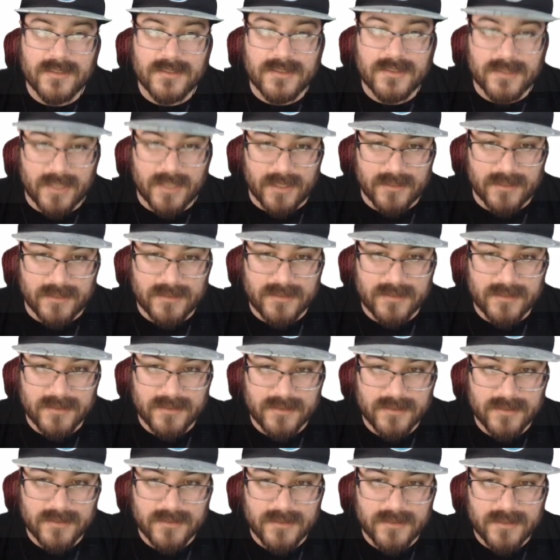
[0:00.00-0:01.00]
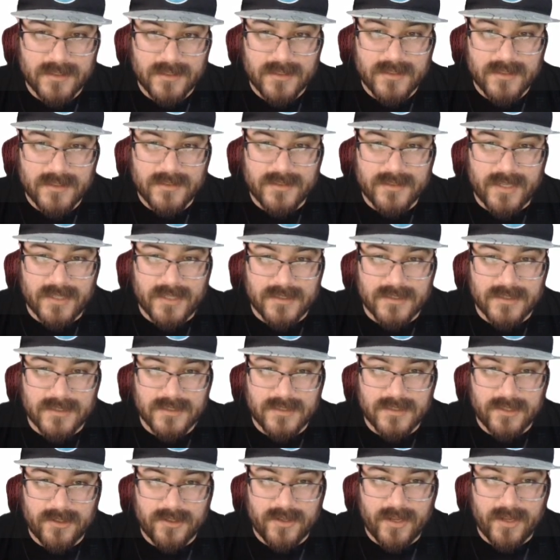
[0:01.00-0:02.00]
set. That is
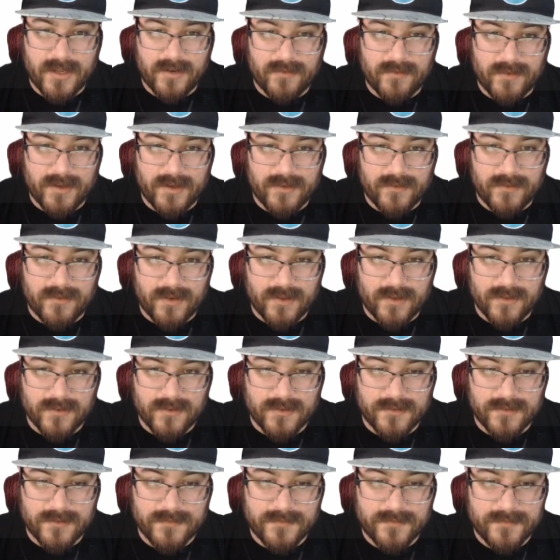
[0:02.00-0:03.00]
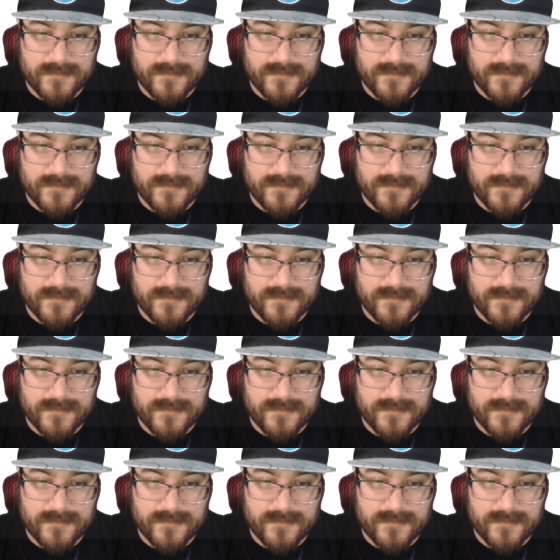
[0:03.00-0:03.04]
considered a red road.